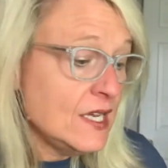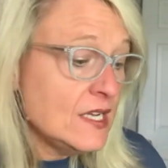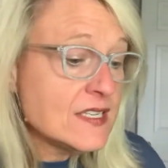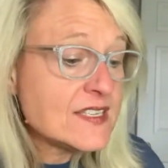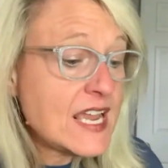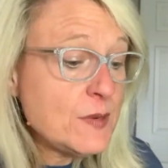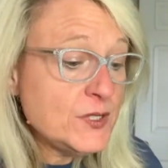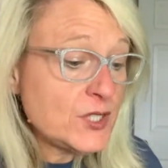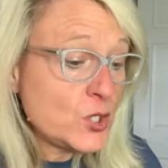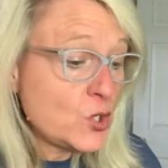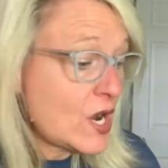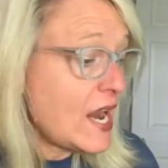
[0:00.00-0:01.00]
Same with the
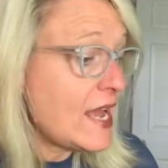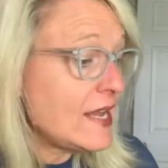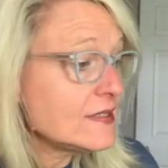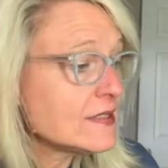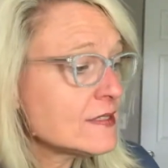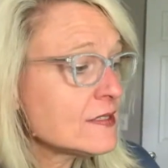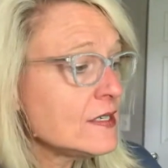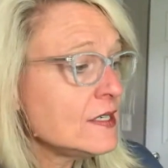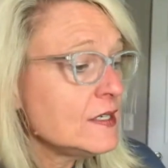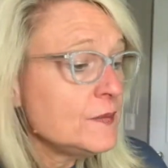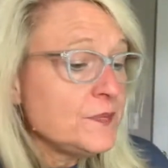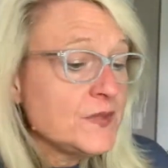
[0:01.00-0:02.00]
grass.
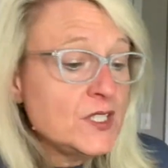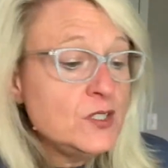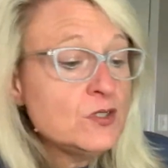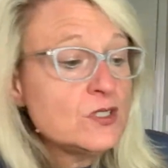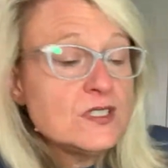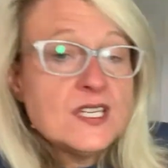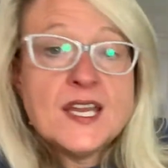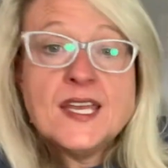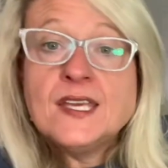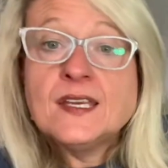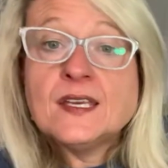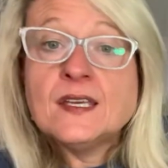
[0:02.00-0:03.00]
You could
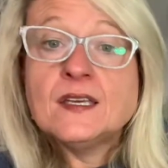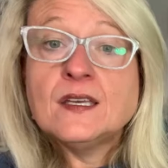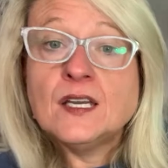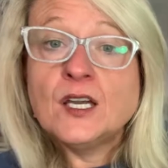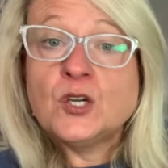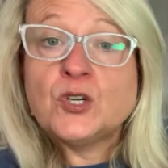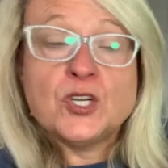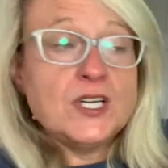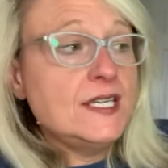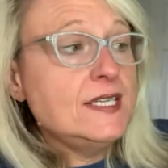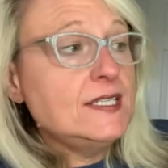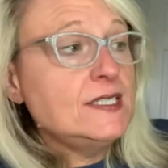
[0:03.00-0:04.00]
take a
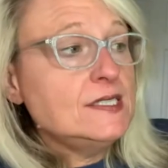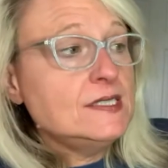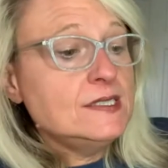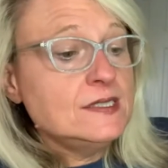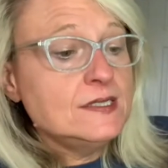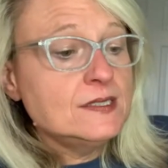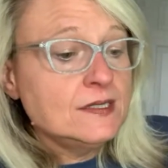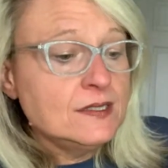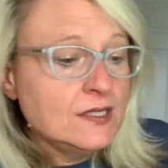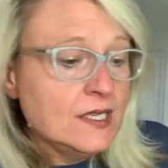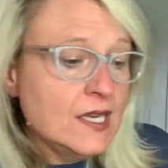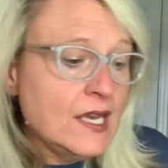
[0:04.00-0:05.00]
green
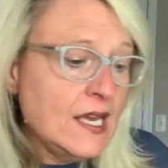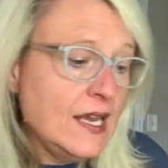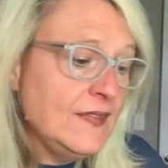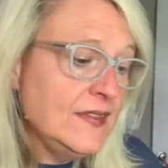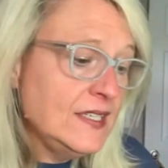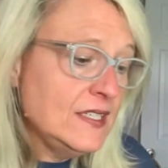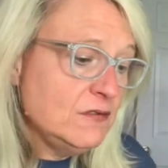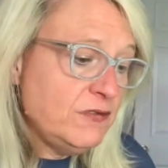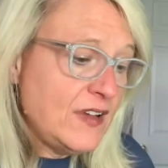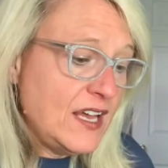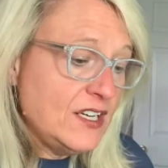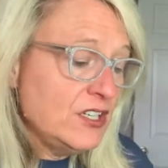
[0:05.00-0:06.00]
and then
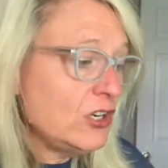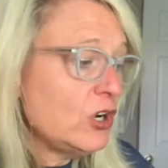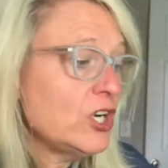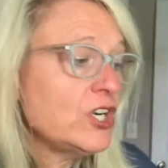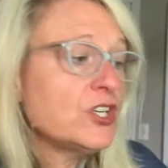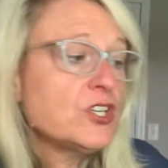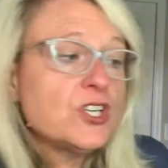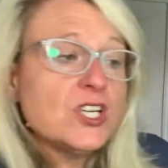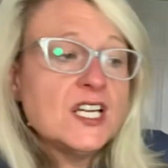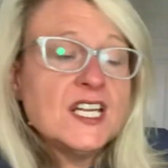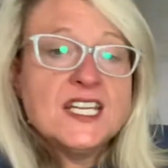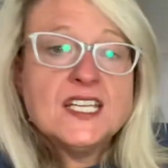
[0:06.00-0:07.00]
find a darker
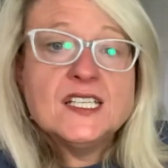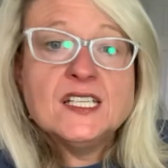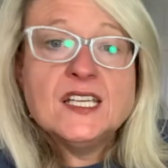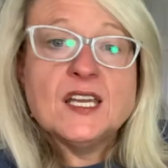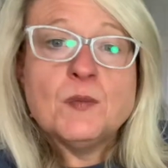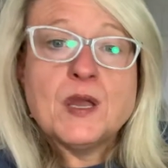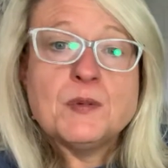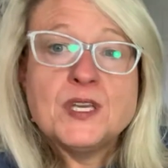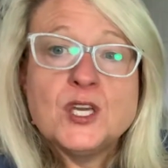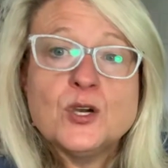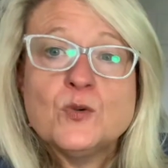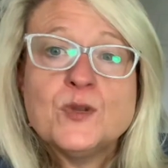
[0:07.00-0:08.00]
green and maybe
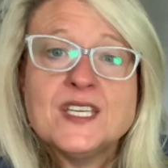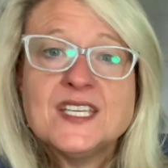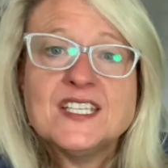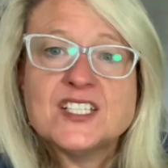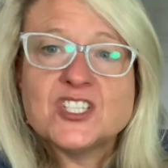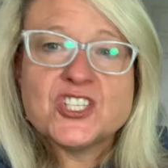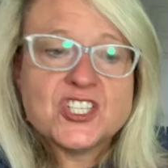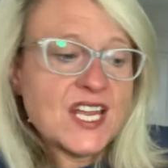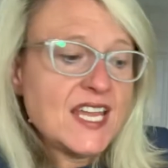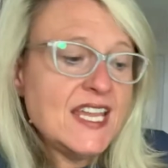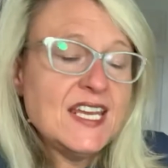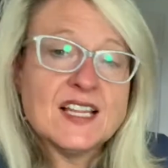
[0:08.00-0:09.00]
go in and
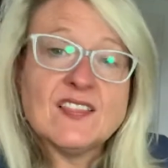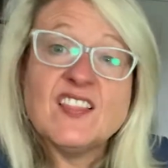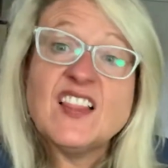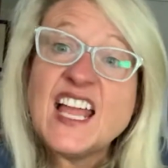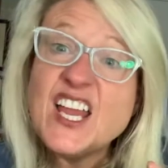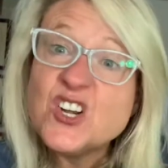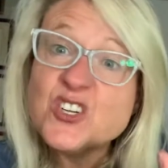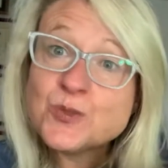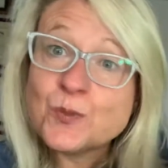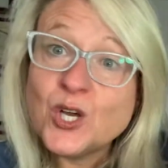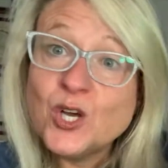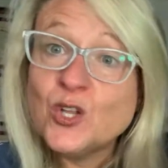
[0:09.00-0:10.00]
shade and layer some
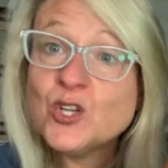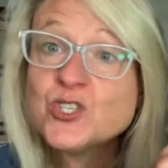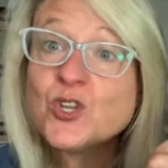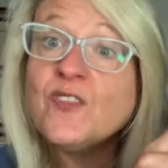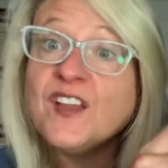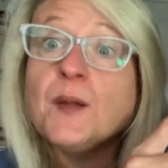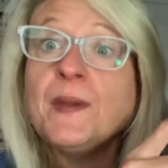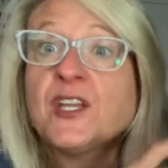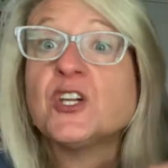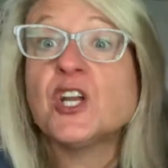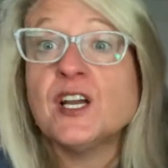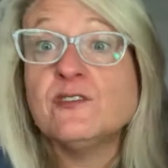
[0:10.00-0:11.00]
colors on there and make
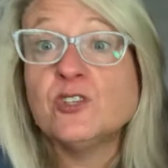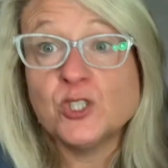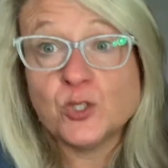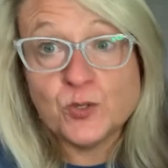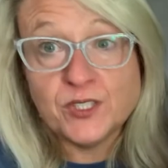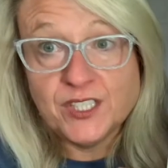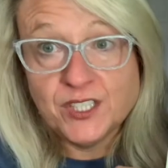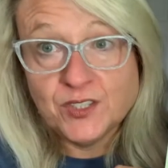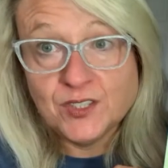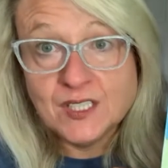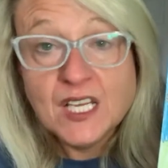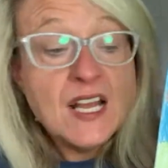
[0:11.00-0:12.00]
your cover look really
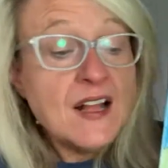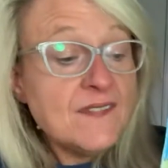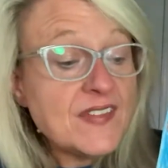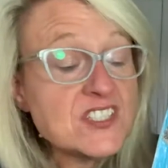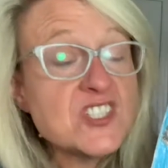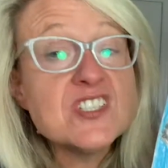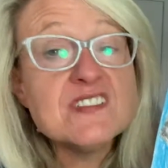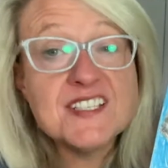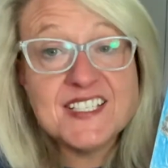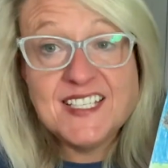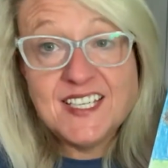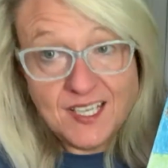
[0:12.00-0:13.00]
good. That's just a
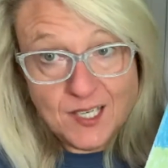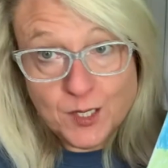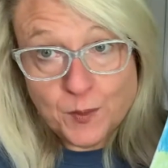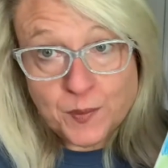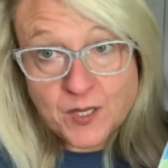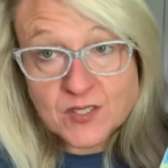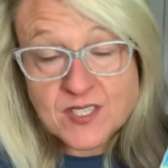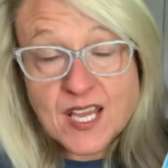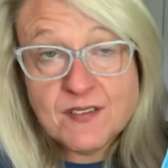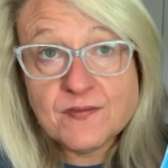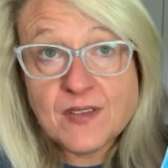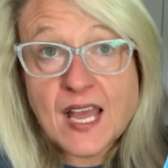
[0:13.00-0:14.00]
tip, because I
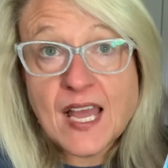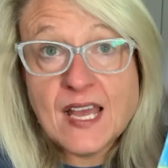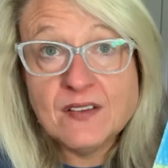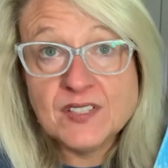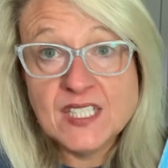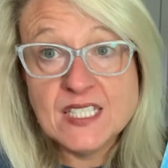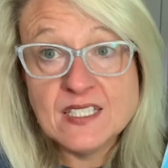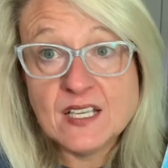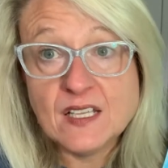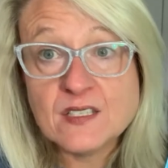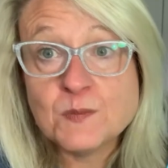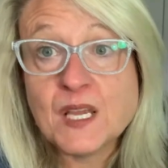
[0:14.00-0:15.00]
have kids
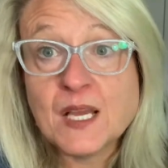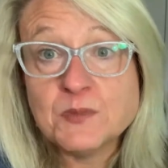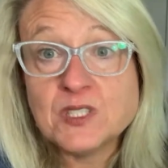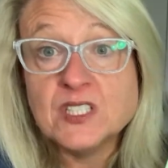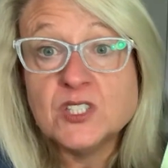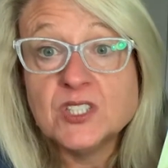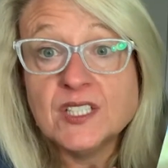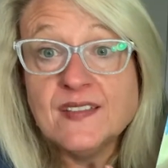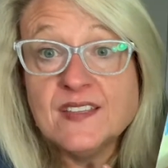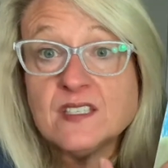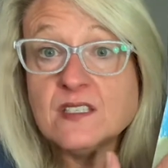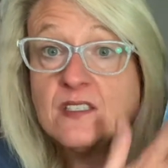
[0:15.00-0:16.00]
that sometimes literally
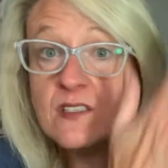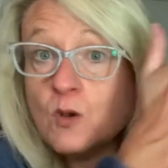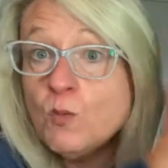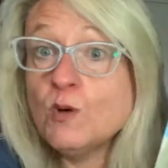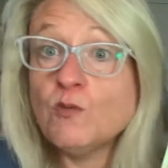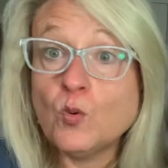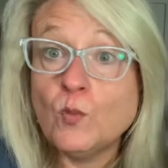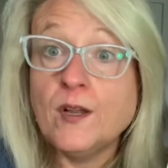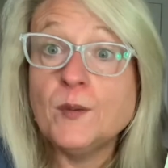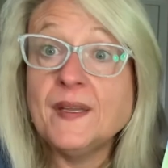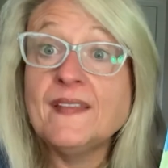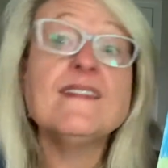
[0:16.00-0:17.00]
this is so
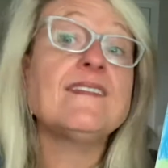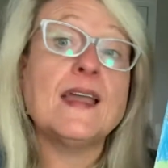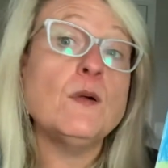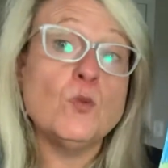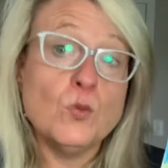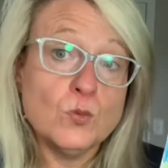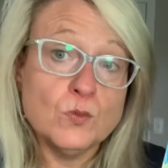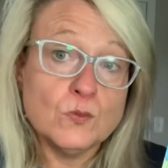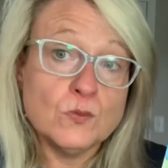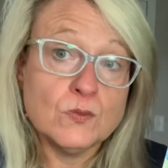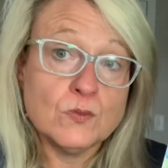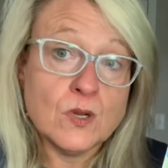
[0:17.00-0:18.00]
overwhelming that they will
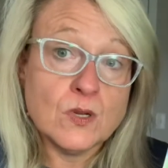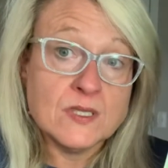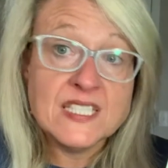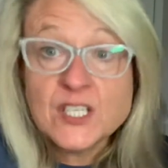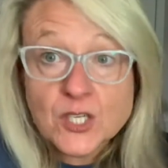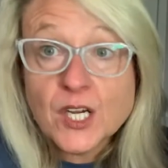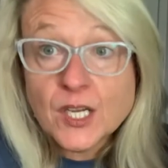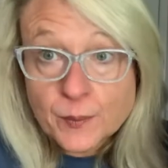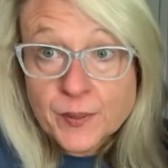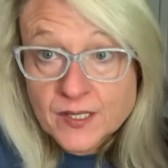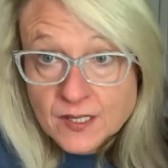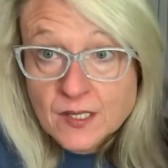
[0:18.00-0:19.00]
tear up,
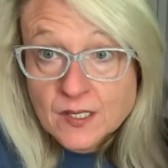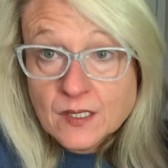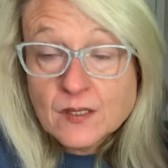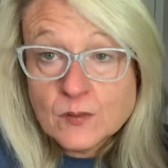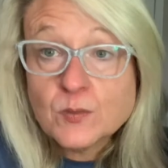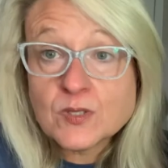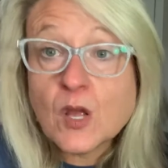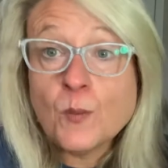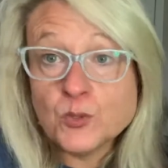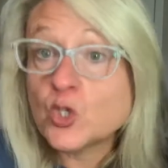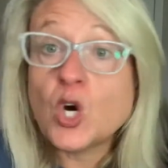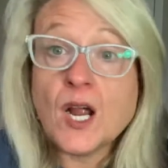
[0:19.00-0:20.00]

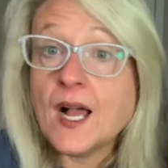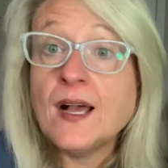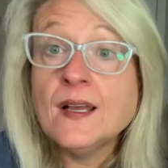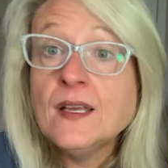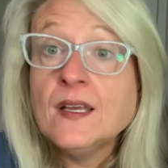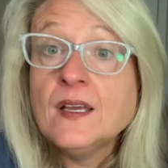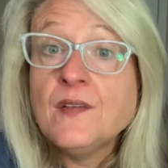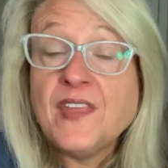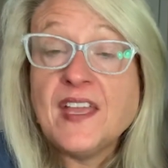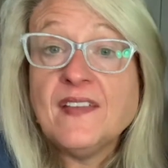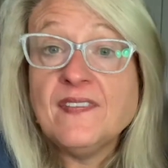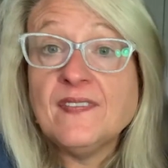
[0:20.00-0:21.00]
almost cry,
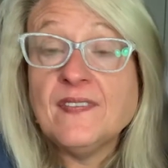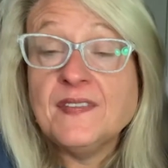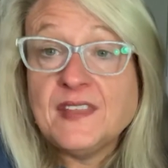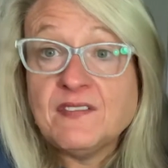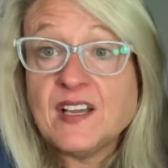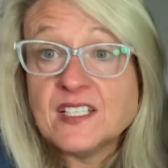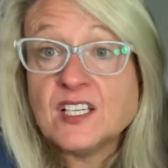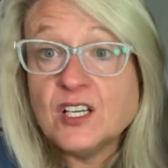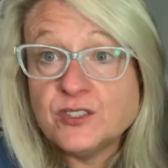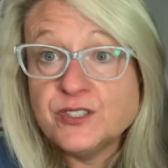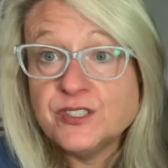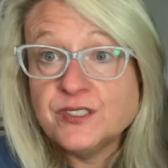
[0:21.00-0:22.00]
thinking that they've got to
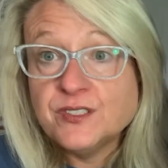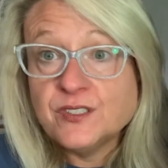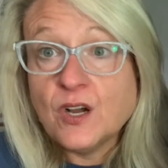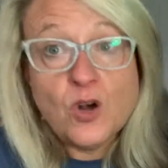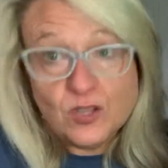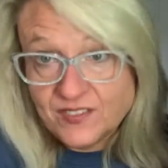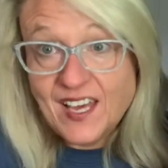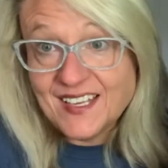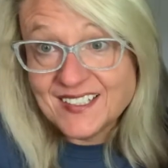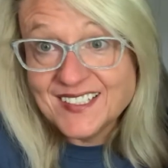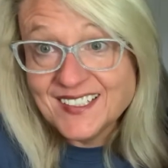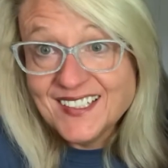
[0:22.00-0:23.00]
color all
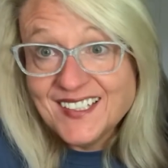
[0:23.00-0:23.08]
that.